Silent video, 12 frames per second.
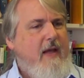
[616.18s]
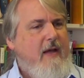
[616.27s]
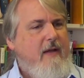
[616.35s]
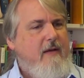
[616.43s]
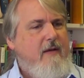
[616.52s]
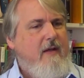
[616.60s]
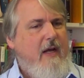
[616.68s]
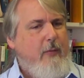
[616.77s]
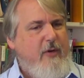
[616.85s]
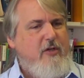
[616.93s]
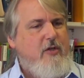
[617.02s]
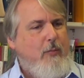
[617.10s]
And
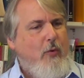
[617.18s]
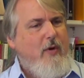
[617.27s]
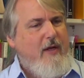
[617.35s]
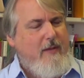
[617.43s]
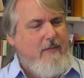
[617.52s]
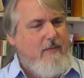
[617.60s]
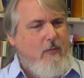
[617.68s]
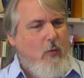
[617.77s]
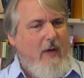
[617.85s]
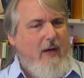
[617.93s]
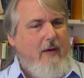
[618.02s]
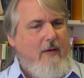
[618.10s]
I reached a point
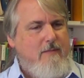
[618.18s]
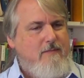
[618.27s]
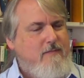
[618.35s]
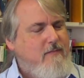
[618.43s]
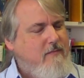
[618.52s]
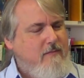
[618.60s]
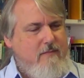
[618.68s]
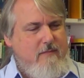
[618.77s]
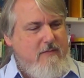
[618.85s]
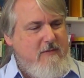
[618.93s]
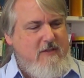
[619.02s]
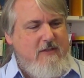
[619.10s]
where
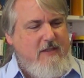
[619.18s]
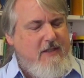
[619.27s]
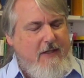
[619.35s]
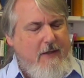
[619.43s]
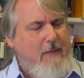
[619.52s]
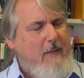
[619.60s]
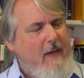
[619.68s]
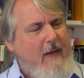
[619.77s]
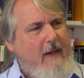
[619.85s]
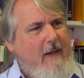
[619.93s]
I said, you know,